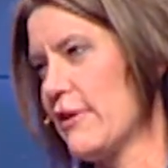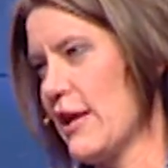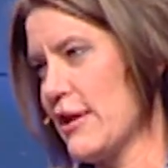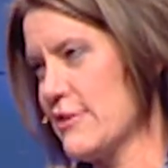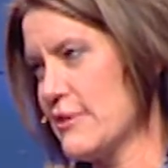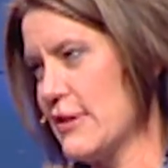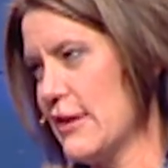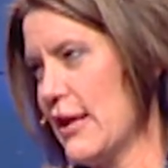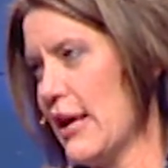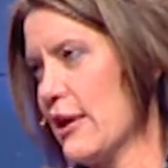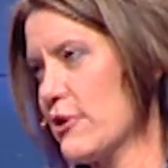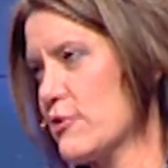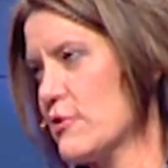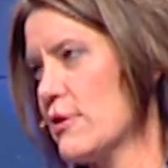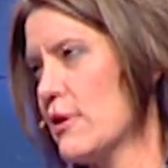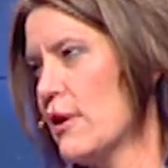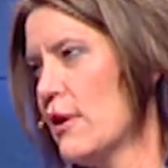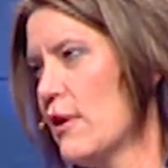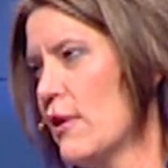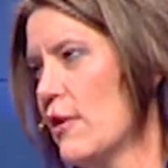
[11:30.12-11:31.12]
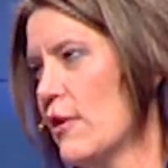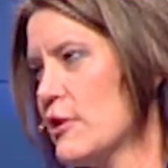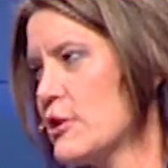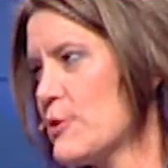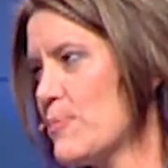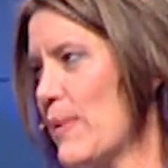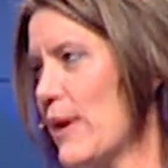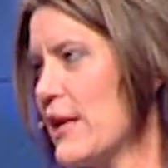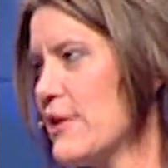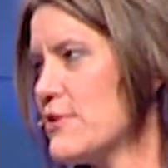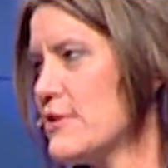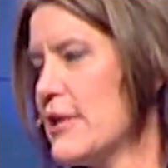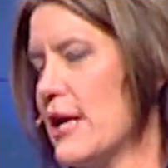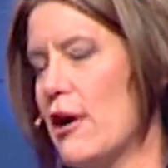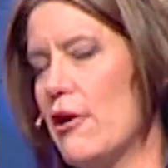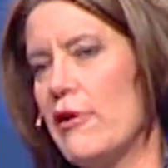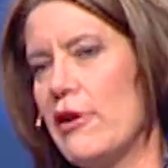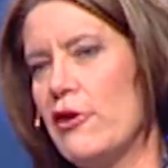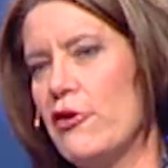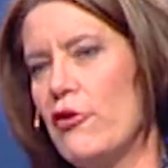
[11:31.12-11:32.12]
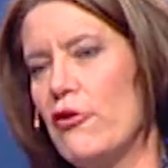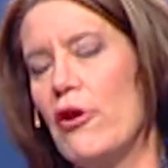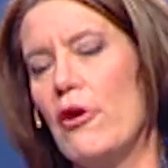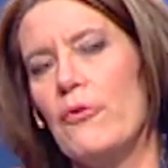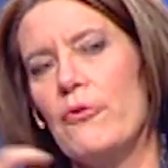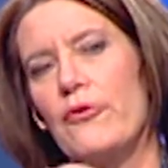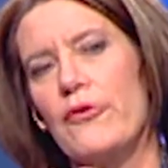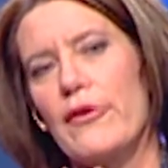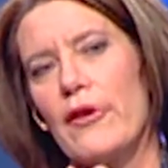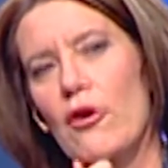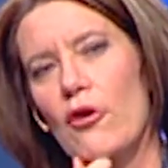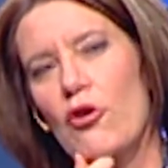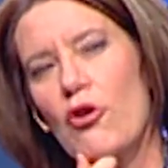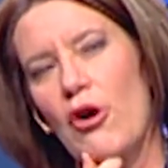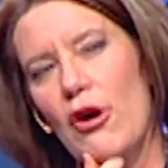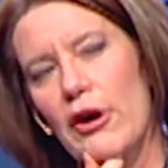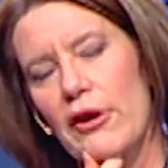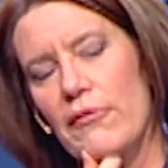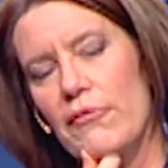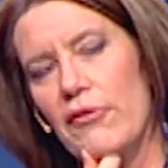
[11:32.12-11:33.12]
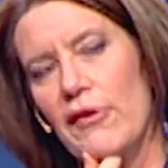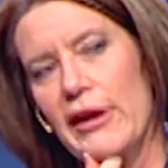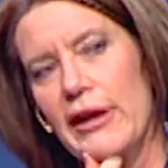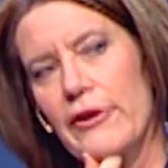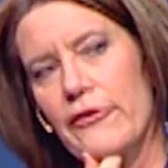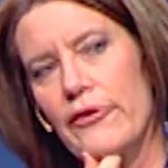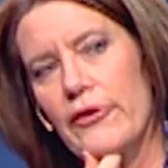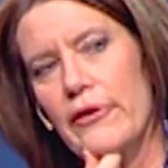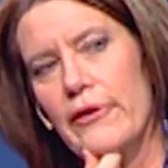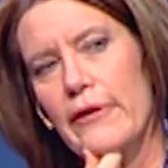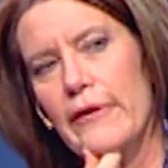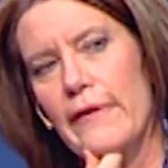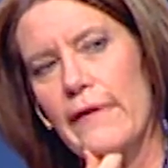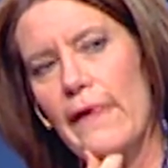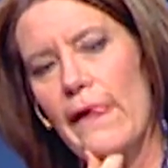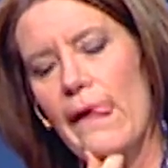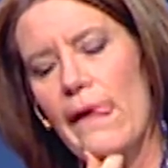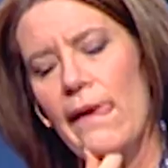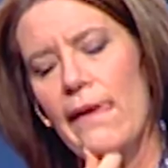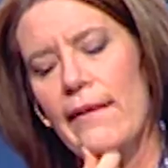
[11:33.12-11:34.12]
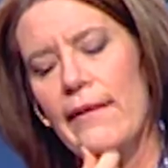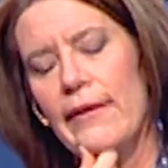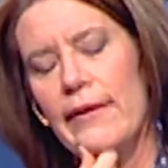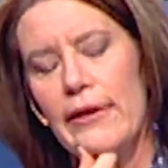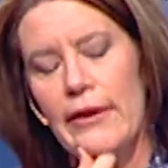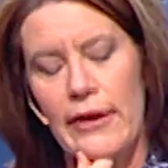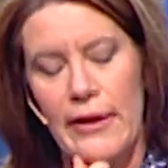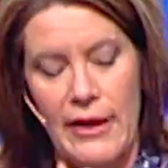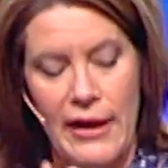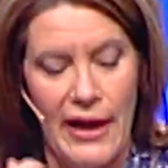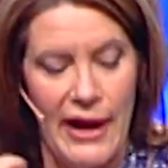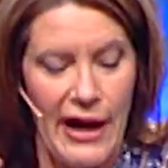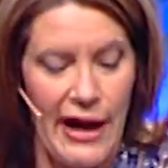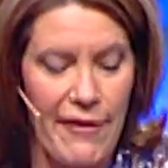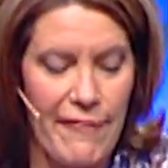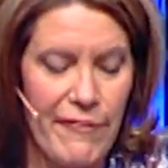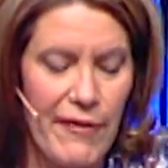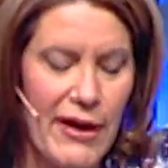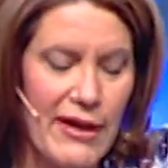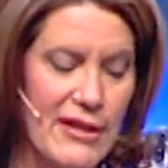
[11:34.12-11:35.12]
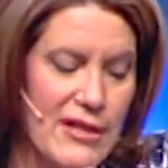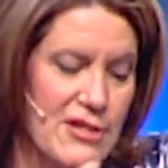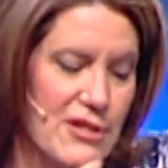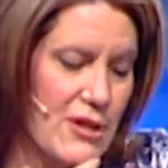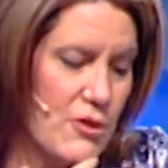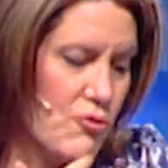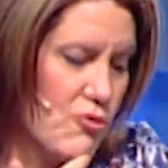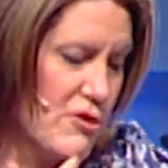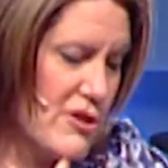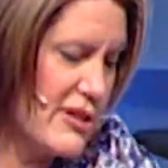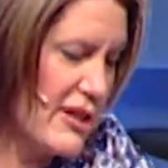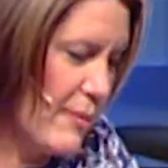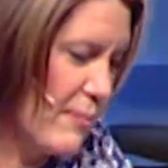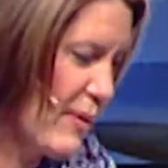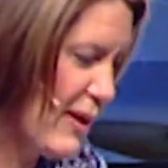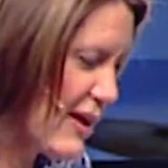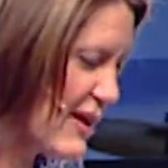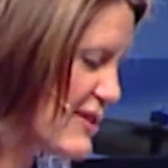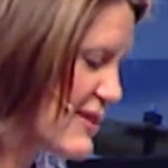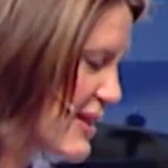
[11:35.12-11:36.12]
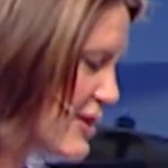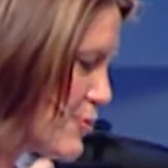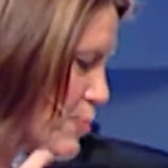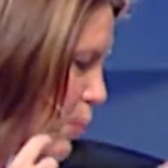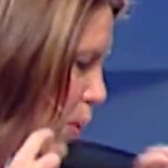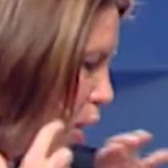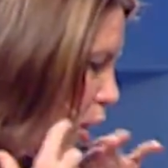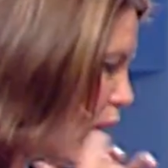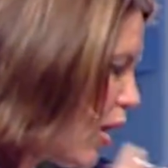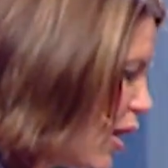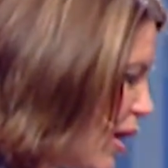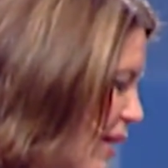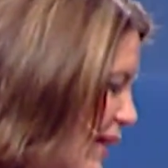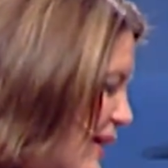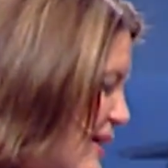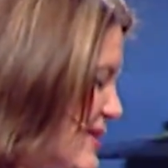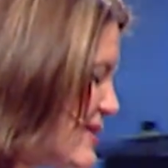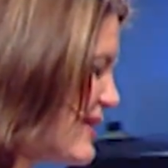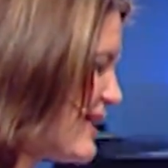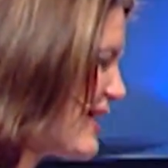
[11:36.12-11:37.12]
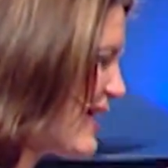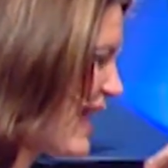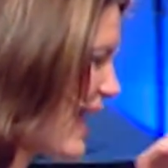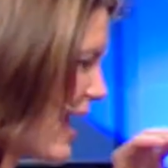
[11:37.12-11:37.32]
That's the next space down in your notes there, conflict. I find this interesting because as Paul is in